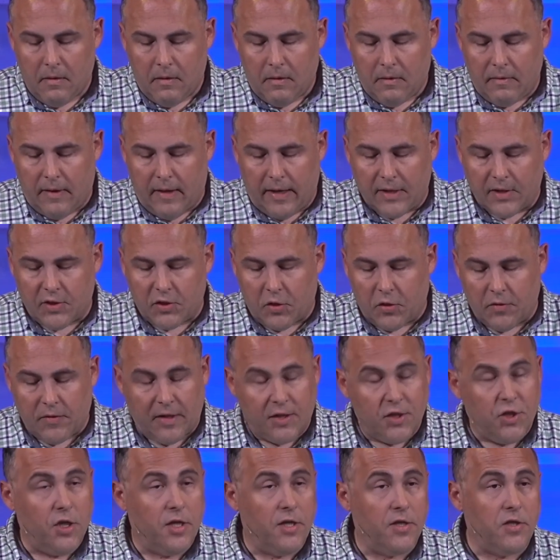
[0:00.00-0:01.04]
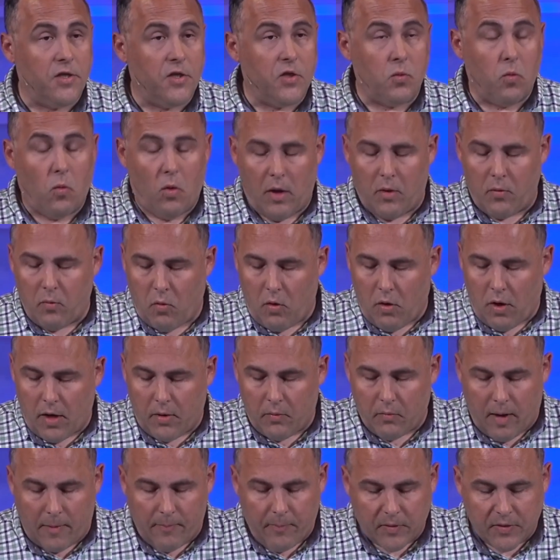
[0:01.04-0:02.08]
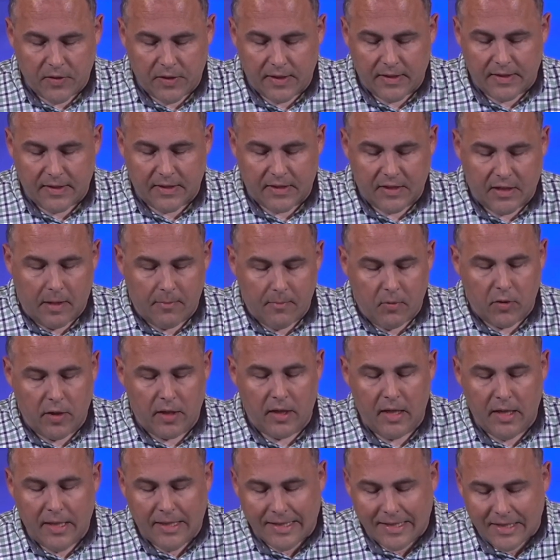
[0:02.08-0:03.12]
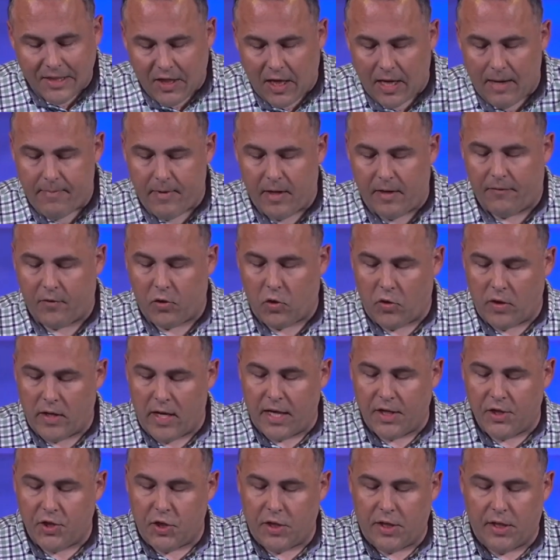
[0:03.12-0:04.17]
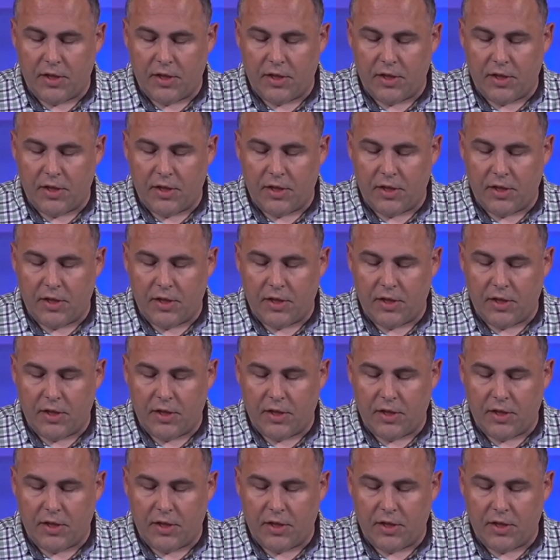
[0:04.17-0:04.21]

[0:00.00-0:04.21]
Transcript: They assert that Genesis 1 1 represents a summary statement of creation,